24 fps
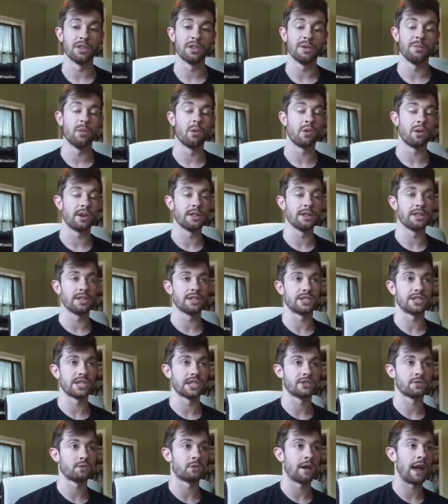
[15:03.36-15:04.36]
on the board in the
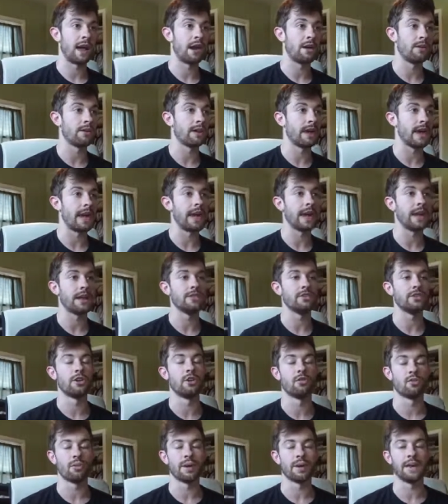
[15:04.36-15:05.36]
6th round, and you
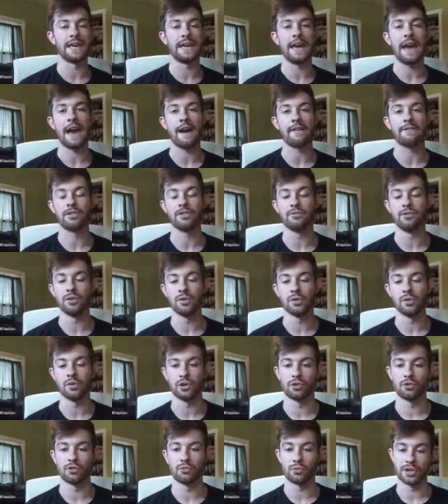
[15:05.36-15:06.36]
don't really have to do
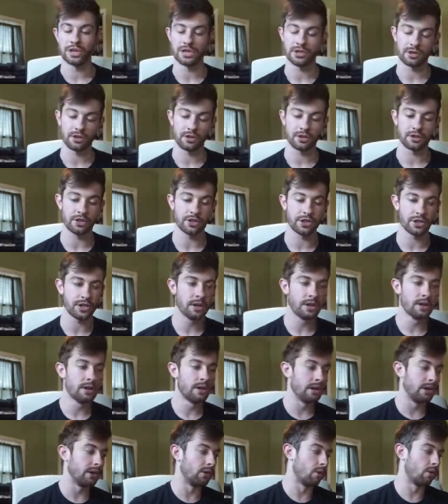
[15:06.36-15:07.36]
your research
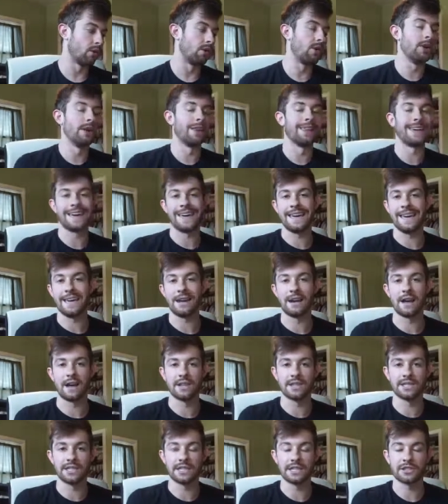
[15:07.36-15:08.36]
in order to like hit
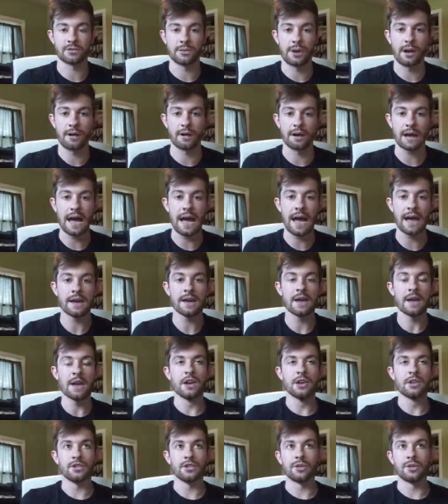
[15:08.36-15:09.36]
on a 6th round guy.
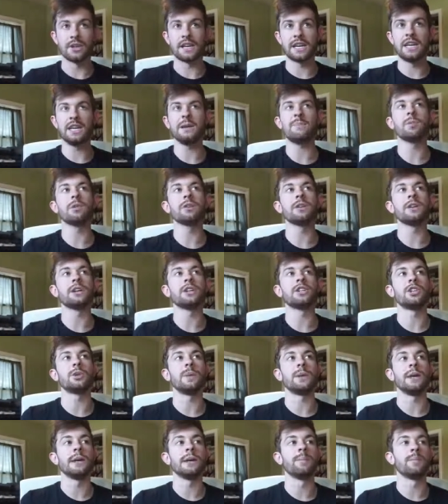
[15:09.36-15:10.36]
So the keeper league
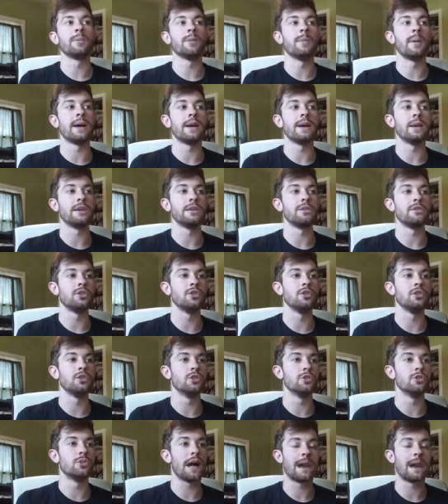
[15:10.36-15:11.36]
should be implemented
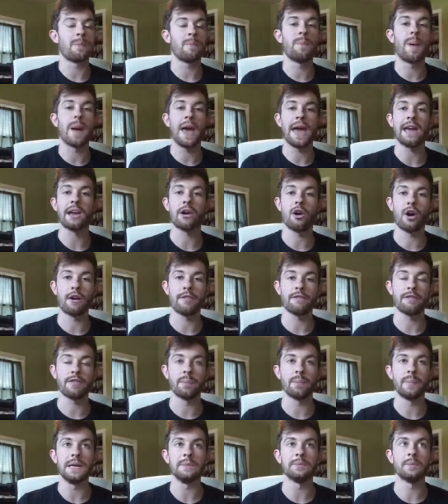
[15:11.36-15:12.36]
to kind of pay off
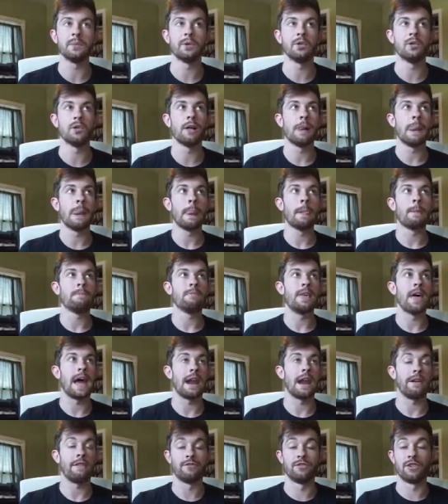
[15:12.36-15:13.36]
the people
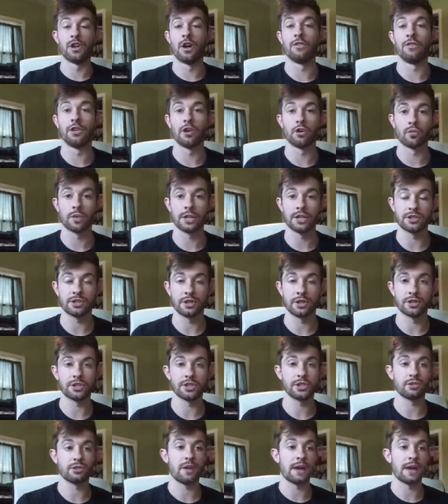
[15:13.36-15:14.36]
that have done their
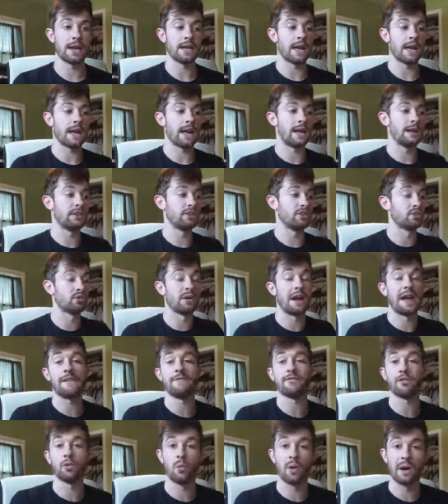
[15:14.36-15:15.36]
research, right, and
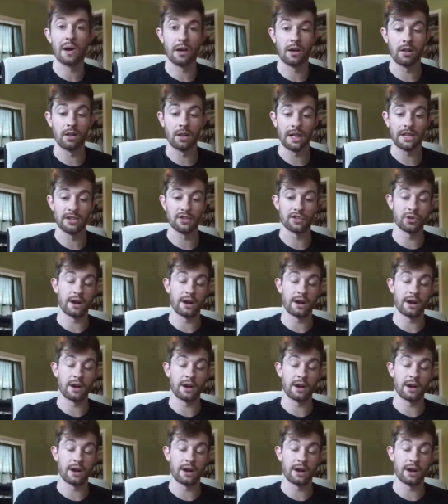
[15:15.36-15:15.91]
draft well